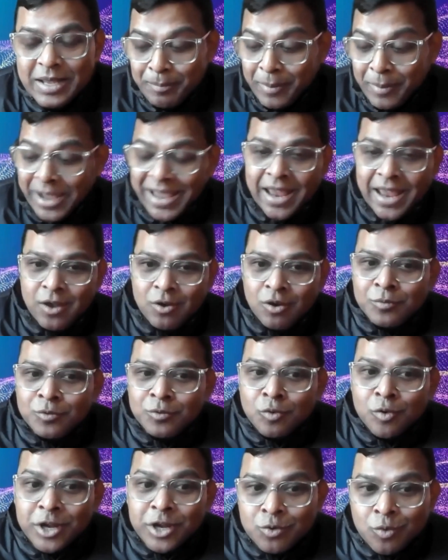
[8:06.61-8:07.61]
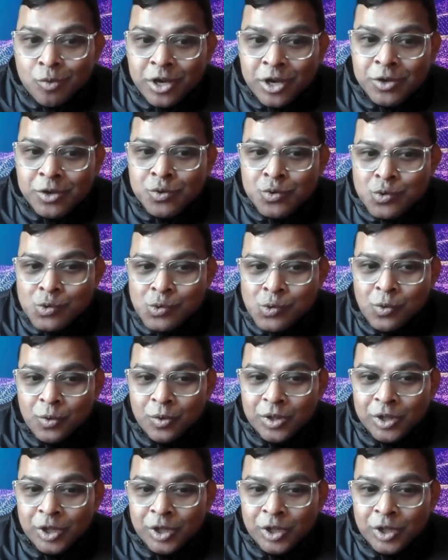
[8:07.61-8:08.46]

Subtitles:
By end of 2022,